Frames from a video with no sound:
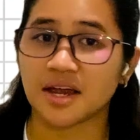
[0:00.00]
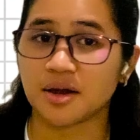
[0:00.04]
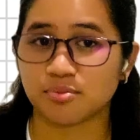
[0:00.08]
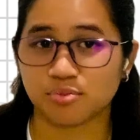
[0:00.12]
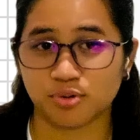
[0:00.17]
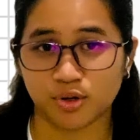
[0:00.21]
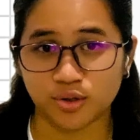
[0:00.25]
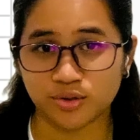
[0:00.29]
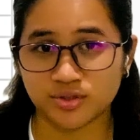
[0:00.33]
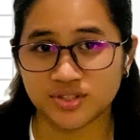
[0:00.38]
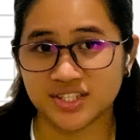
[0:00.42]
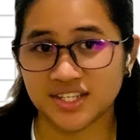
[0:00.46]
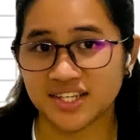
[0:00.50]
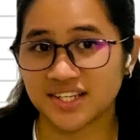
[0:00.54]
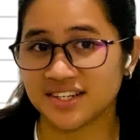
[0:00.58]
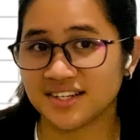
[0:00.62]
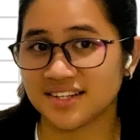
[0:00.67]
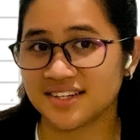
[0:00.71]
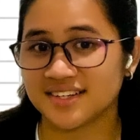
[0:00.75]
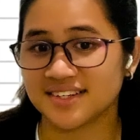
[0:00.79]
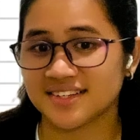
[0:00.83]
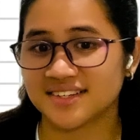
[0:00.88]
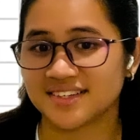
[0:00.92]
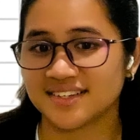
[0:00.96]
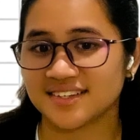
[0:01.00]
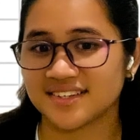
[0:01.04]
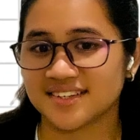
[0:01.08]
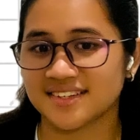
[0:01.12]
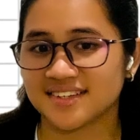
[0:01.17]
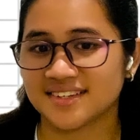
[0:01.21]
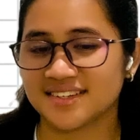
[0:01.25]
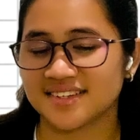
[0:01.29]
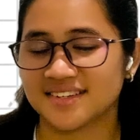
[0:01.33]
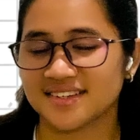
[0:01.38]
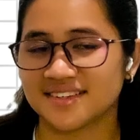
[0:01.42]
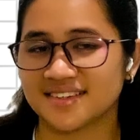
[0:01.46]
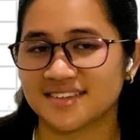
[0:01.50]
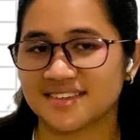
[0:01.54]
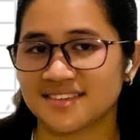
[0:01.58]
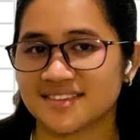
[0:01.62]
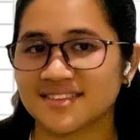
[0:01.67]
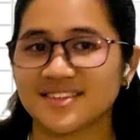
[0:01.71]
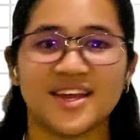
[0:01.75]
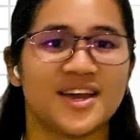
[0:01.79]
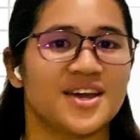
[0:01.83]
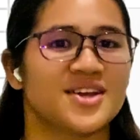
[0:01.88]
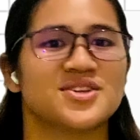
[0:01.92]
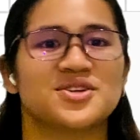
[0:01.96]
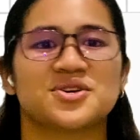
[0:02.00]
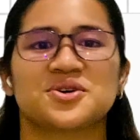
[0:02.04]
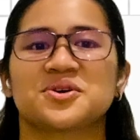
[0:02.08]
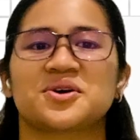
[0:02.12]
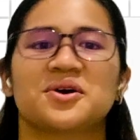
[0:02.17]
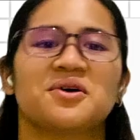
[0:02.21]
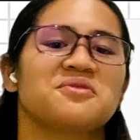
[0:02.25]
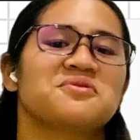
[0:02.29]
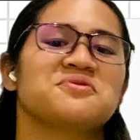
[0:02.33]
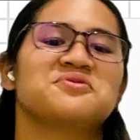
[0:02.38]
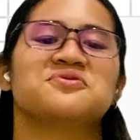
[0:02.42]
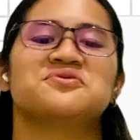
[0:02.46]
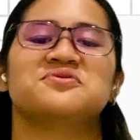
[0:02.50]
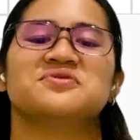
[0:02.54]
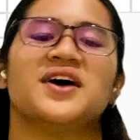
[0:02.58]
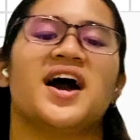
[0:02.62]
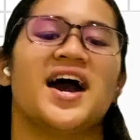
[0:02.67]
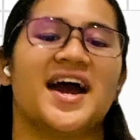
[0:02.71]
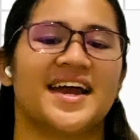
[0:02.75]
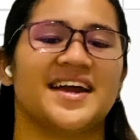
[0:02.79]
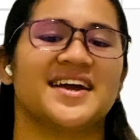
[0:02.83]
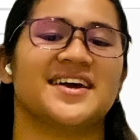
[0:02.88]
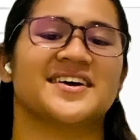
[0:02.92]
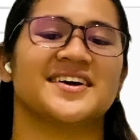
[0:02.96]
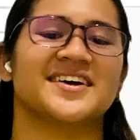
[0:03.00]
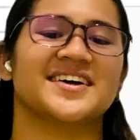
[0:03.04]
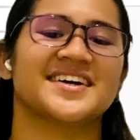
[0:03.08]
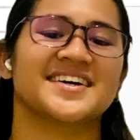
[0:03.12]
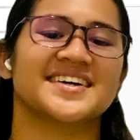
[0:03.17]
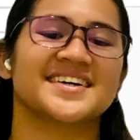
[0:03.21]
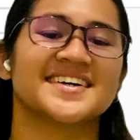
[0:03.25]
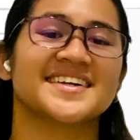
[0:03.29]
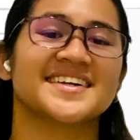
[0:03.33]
protein? You're on fire!